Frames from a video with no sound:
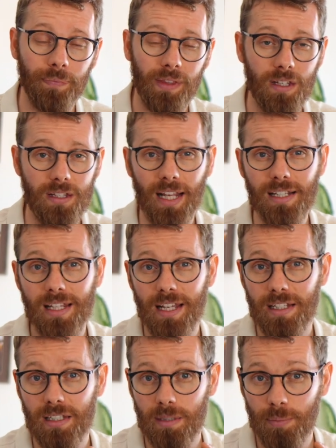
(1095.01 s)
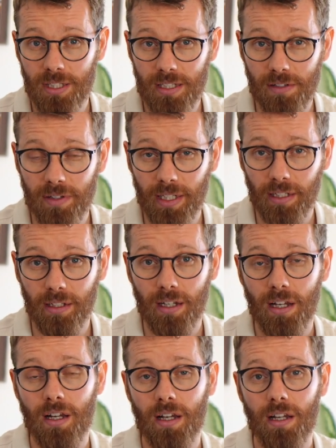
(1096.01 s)
Dyslexia is a specific
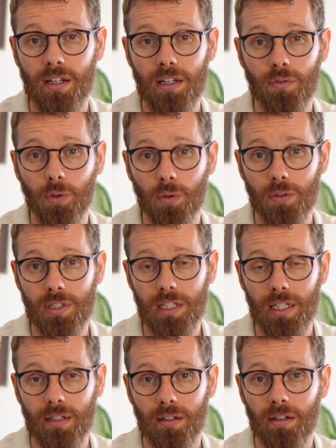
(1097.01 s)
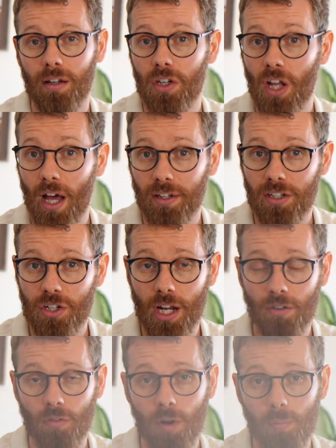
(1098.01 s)
difficulty, not a general